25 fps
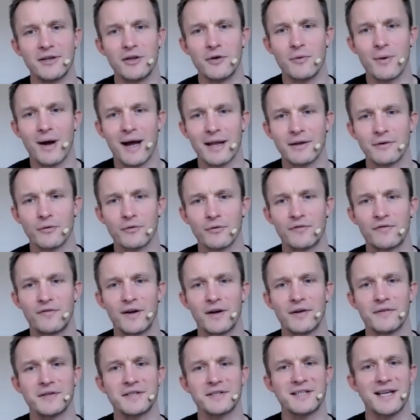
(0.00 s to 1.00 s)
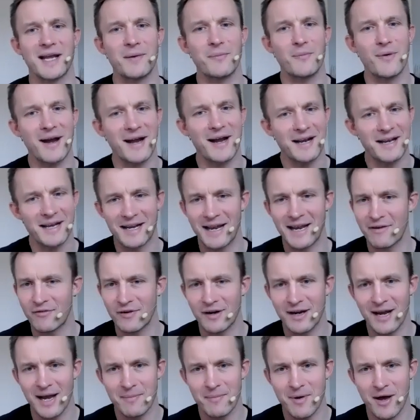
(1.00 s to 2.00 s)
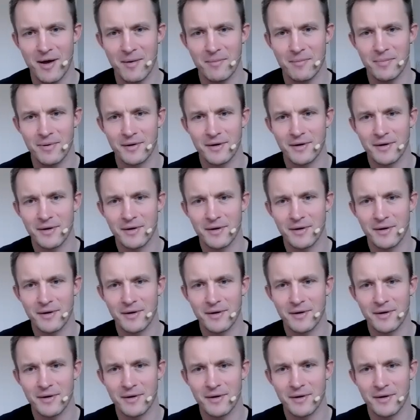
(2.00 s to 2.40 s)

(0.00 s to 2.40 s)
you handled fear the same way and it never came up?